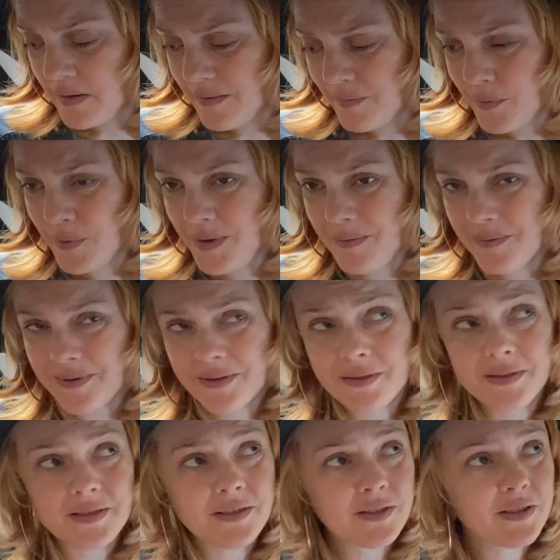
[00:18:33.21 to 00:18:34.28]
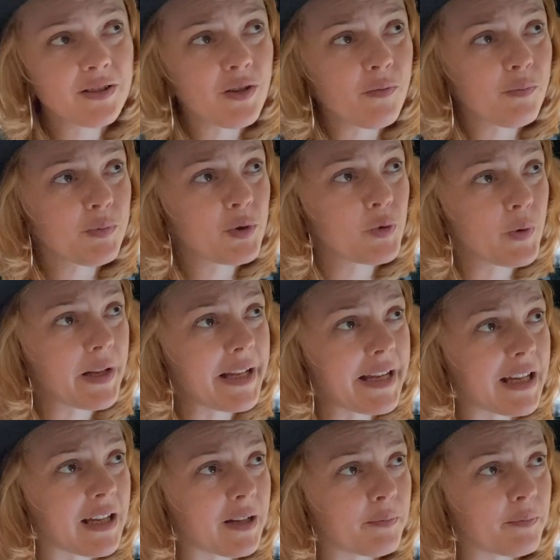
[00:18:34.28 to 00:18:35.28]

Will you stop drilling?